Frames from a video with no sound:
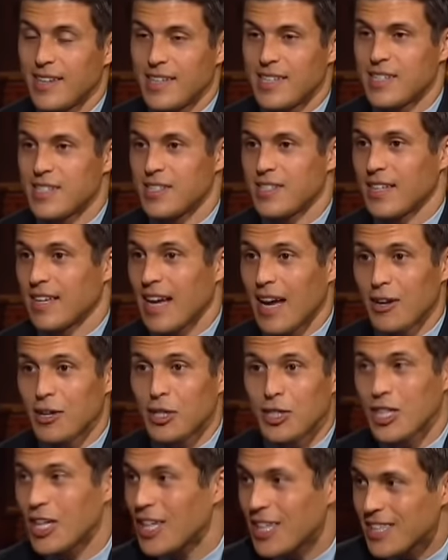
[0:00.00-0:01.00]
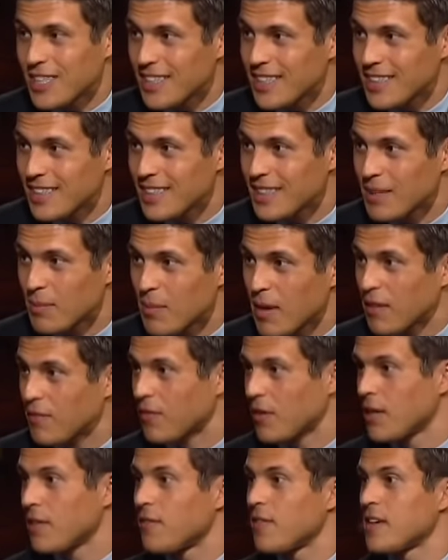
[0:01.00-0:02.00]
stick out your tongue, make
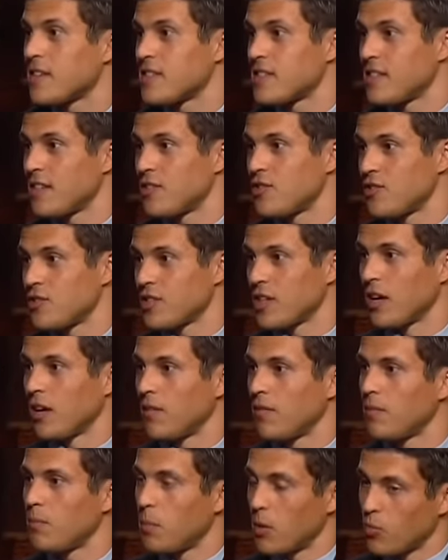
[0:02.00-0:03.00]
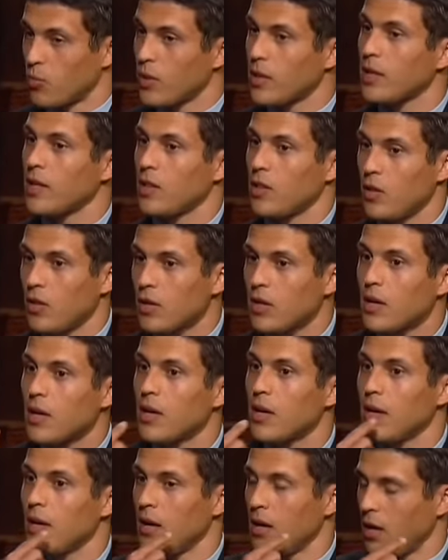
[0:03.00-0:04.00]
funny faces at yourself, but really look
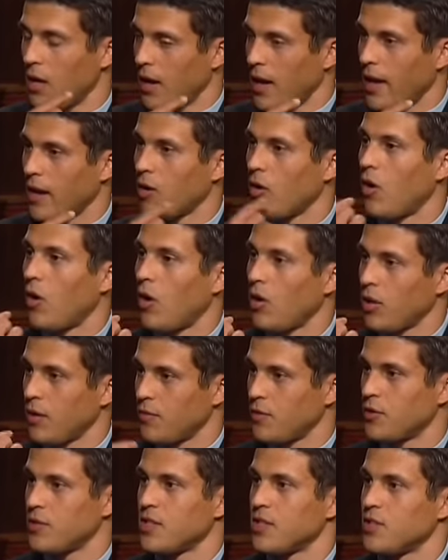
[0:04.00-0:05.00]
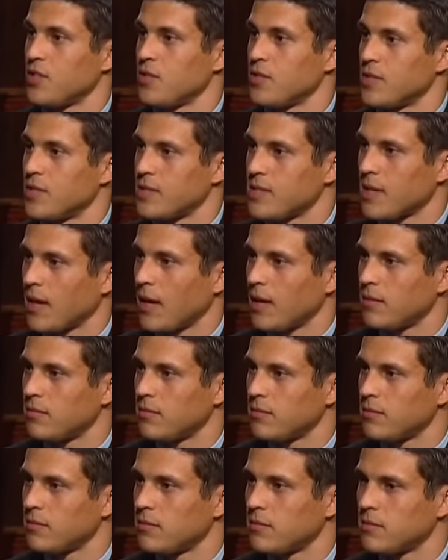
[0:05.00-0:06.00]
at all of your tissues inside.
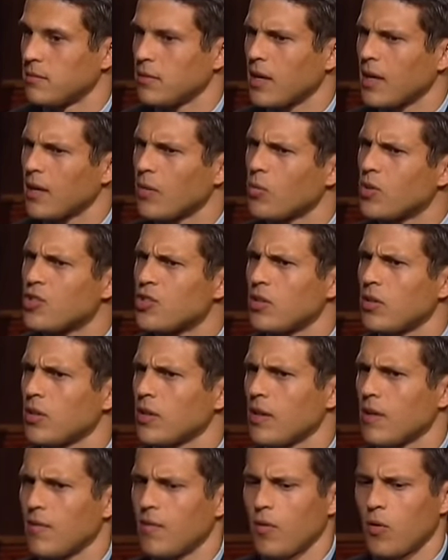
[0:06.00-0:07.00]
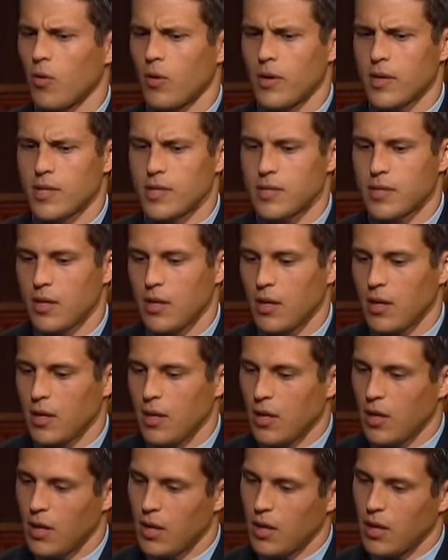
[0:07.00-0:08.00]
Okay, and what you're looking for is
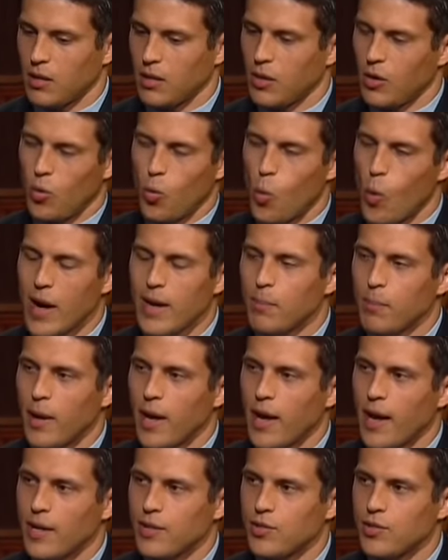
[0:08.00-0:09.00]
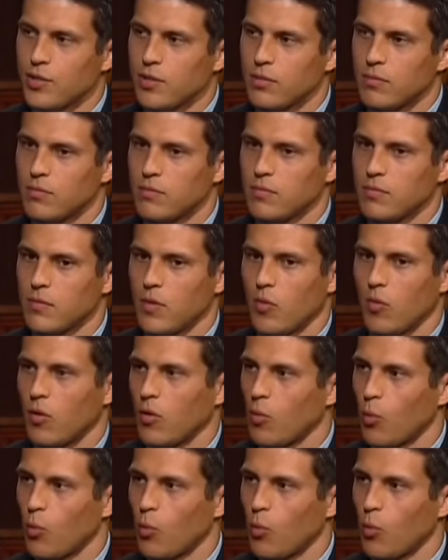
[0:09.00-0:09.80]
a little white patch or a